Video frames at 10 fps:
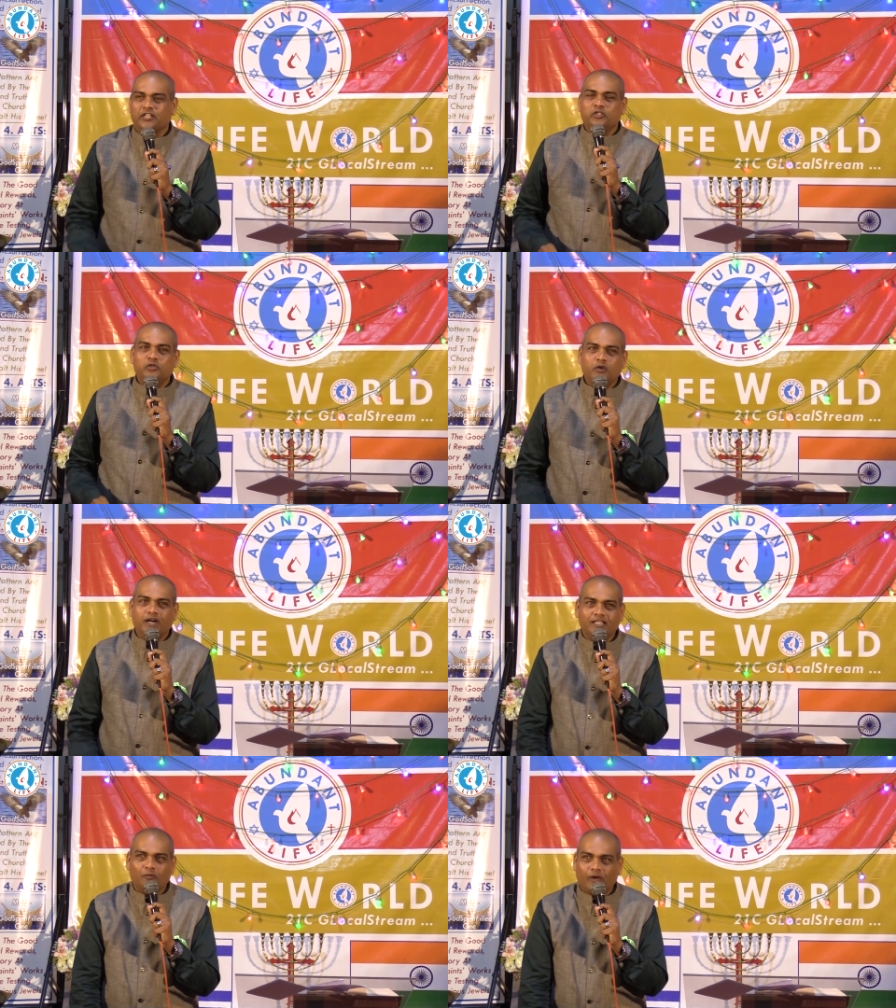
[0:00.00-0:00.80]
You
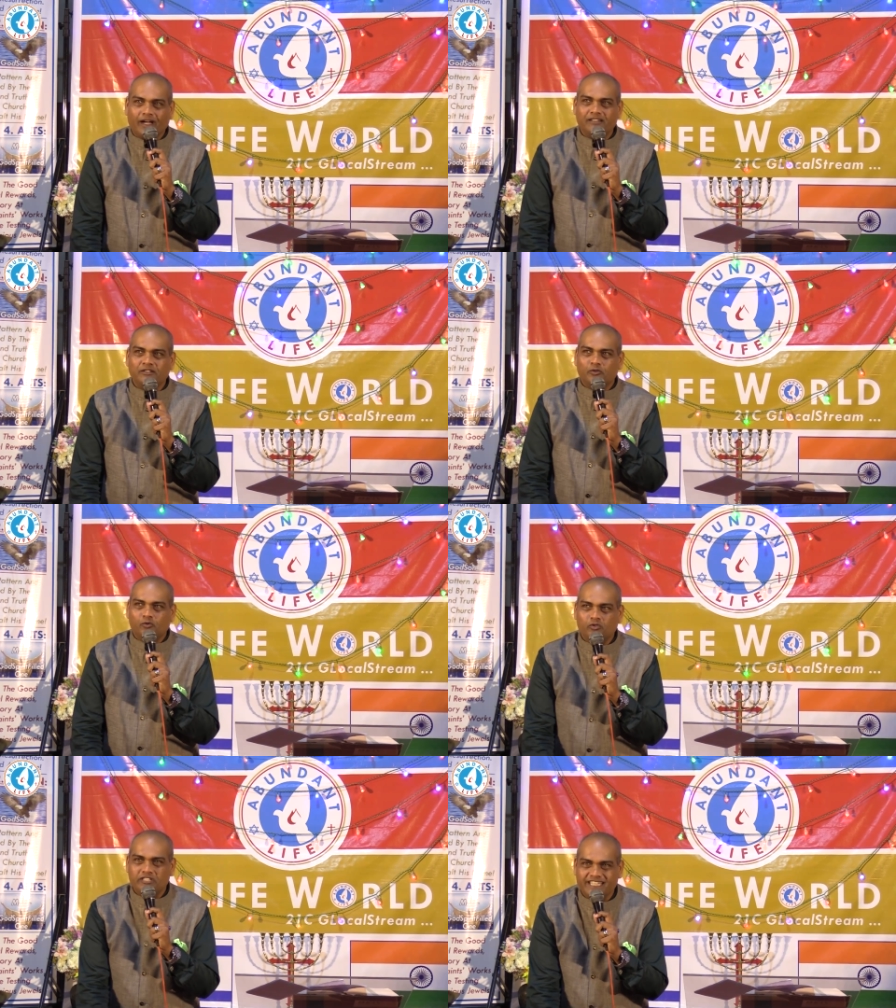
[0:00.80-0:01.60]
are the one
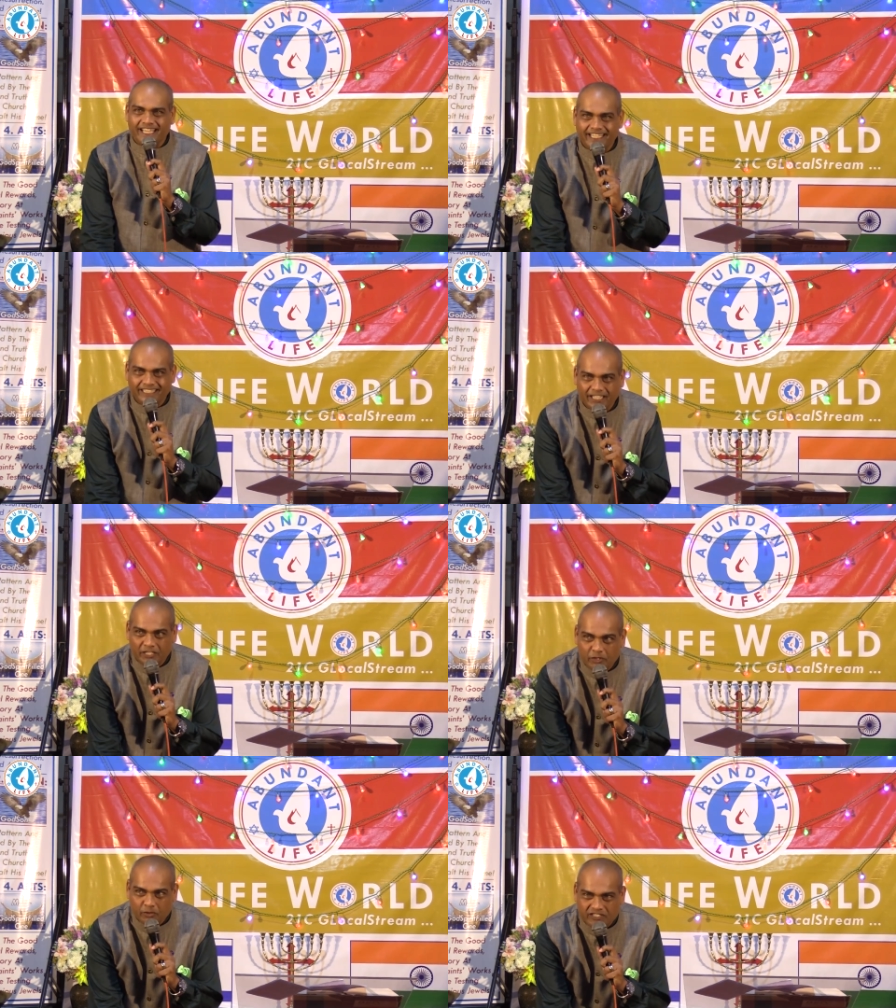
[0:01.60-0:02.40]
who is taking the
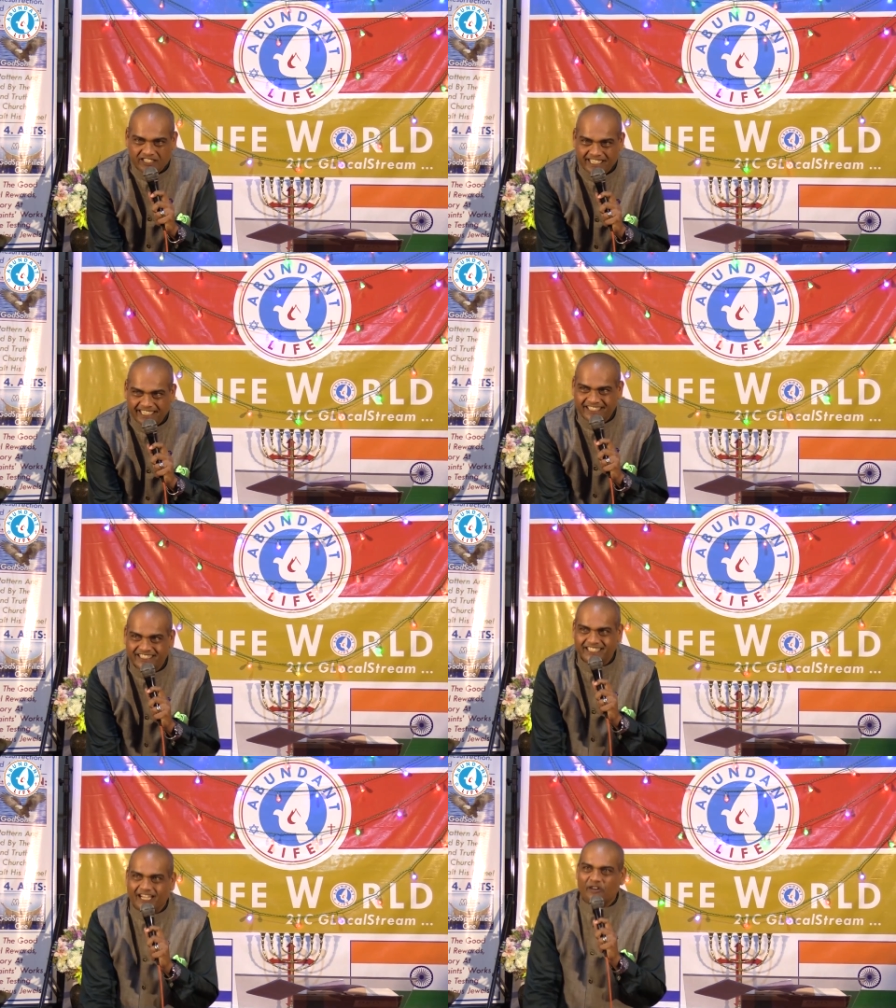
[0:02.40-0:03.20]

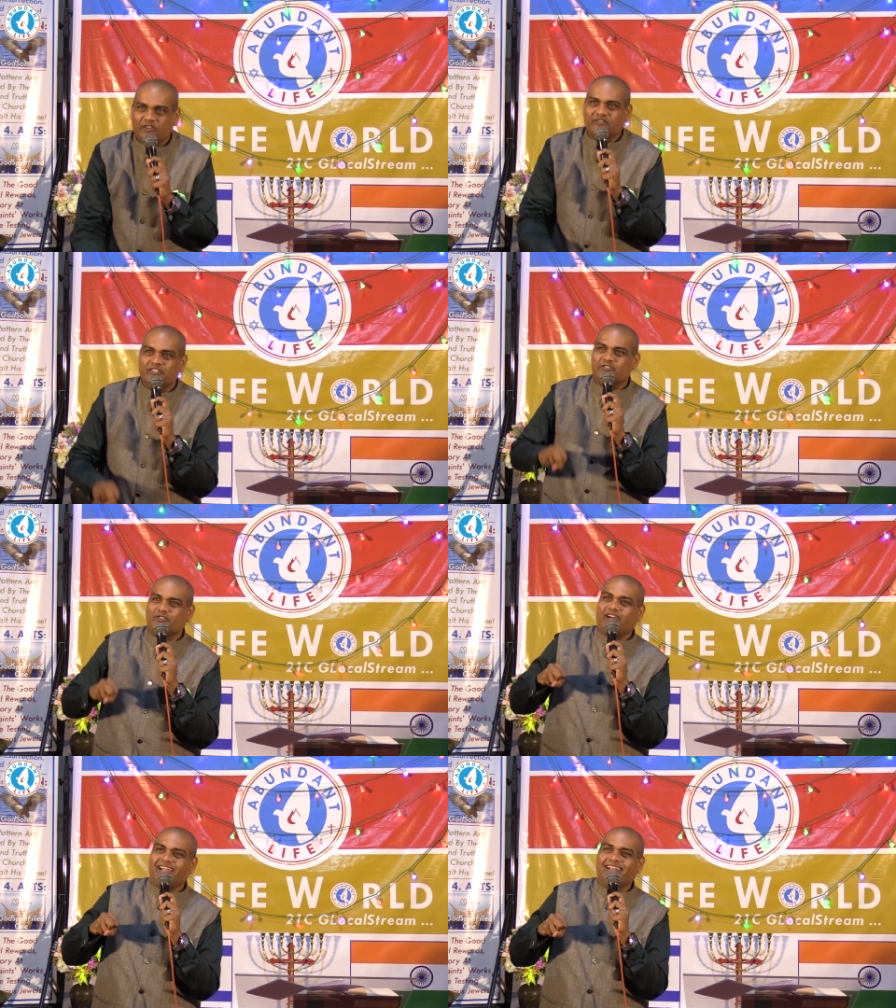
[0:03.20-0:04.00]
nutrients out of the
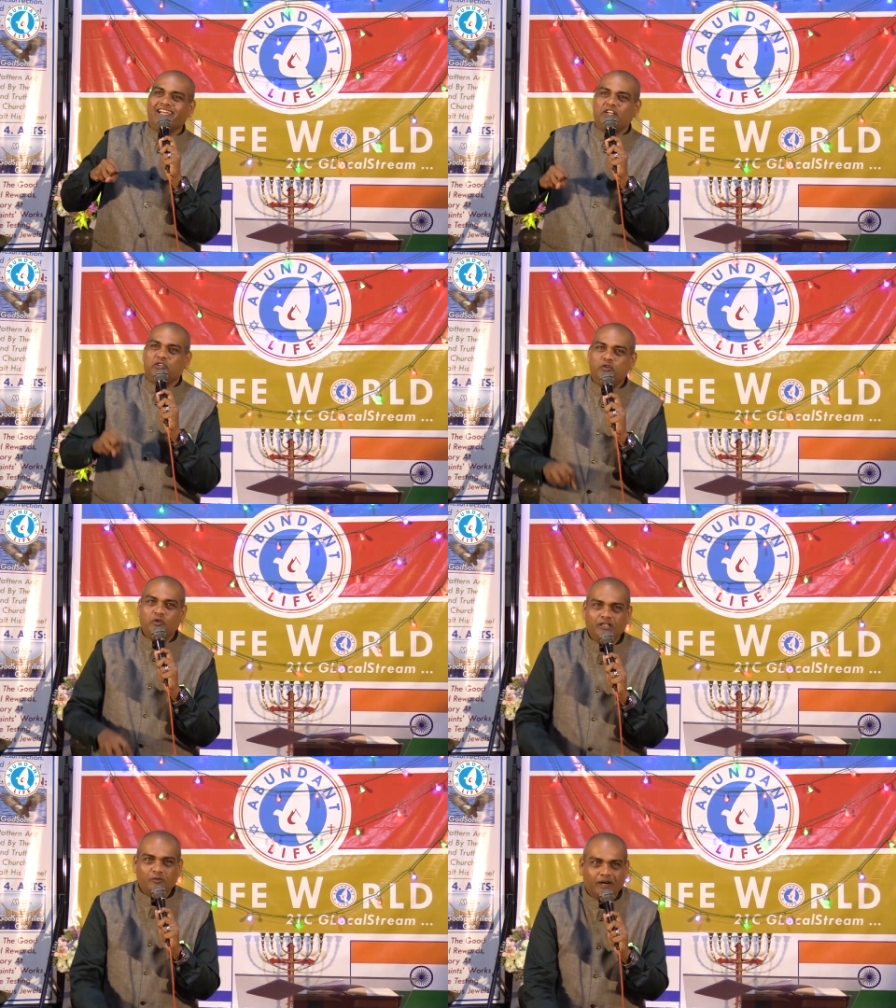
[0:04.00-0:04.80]
soil.
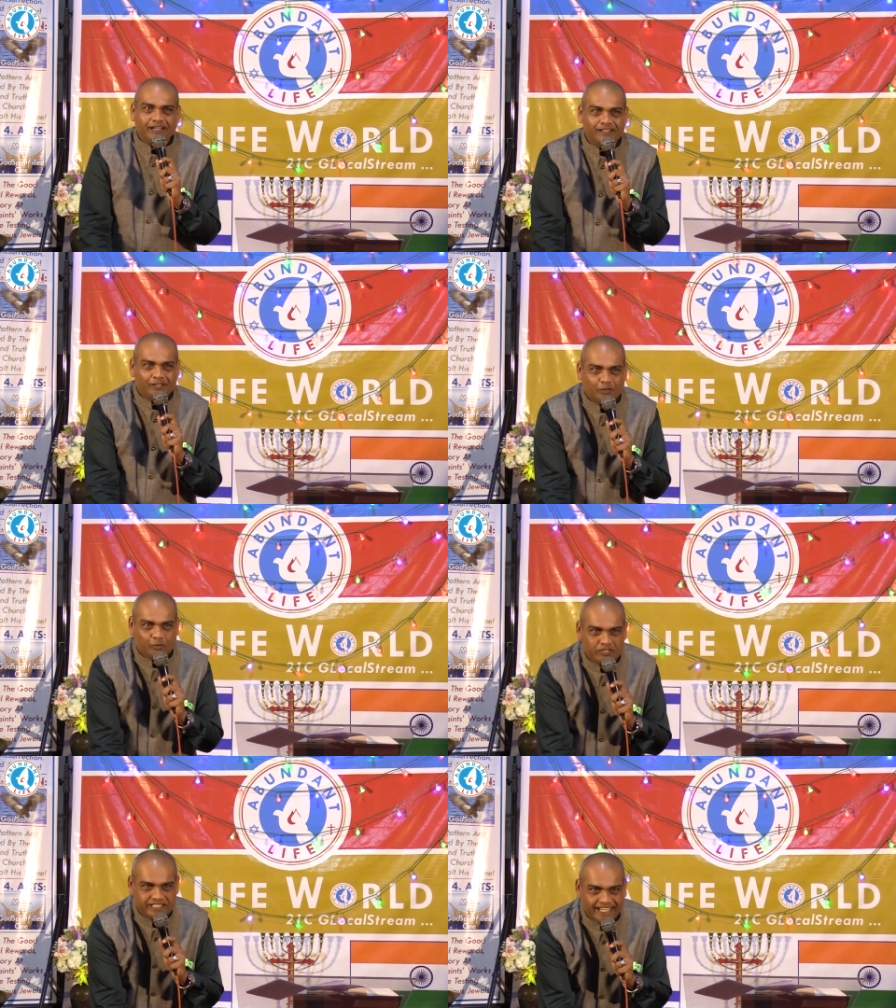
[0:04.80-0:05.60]
You are the one
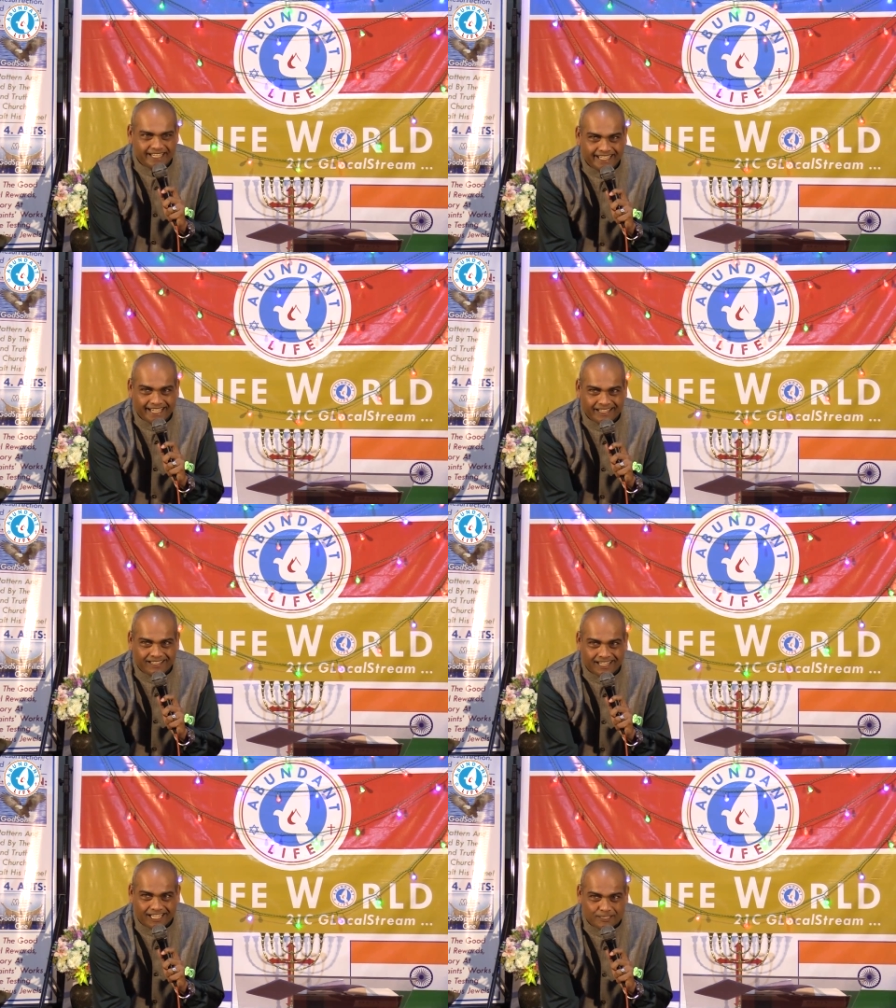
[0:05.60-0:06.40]
who's taking
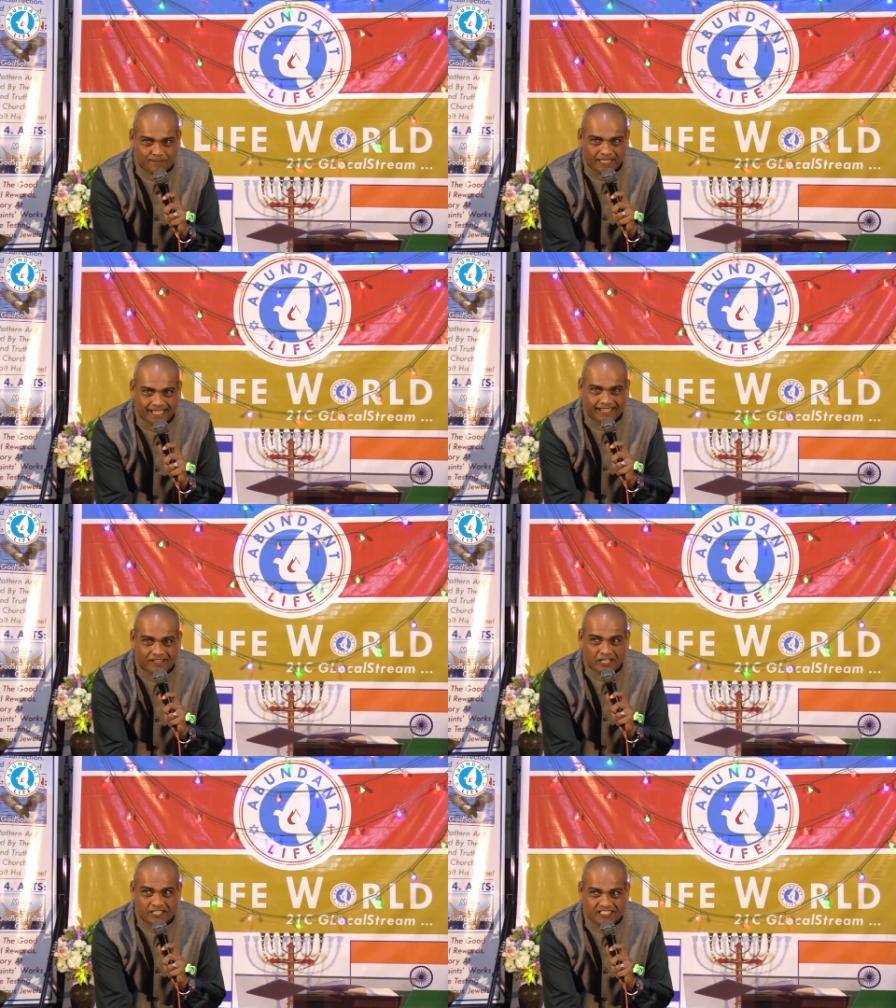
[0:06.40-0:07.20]
and grasping
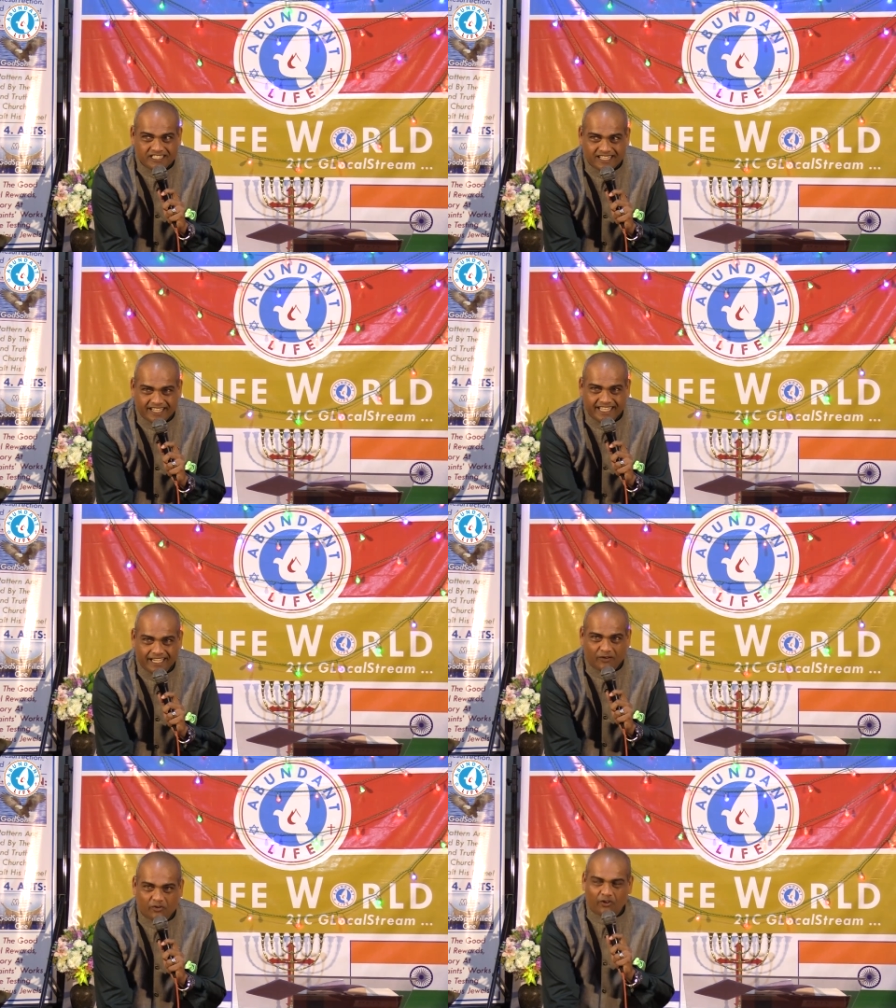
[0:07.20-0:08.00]
and
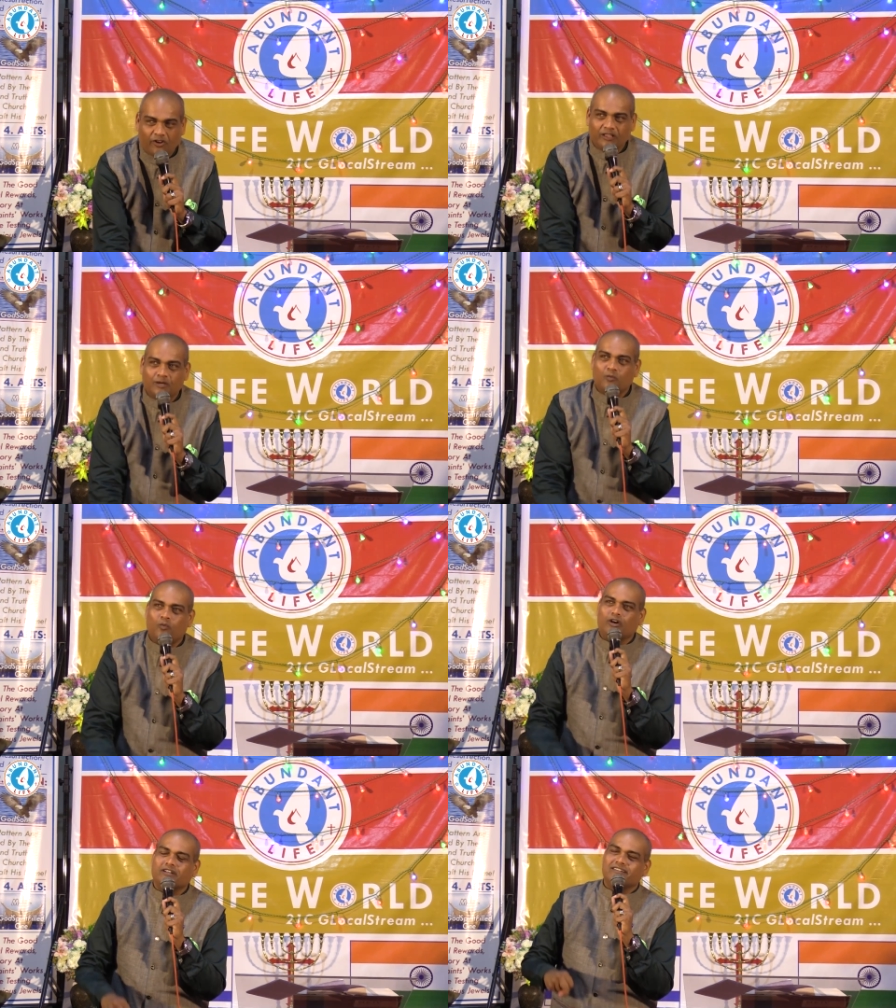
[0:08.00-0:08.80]
sucking out all the
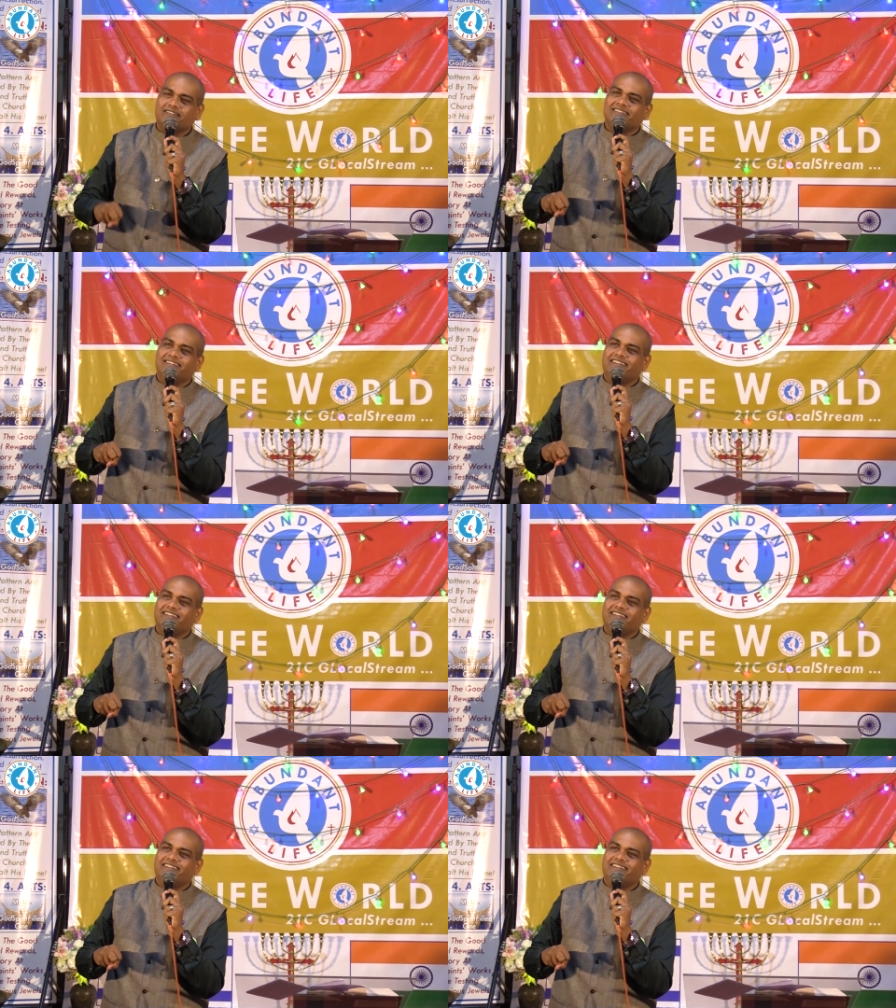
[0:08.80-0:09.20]
water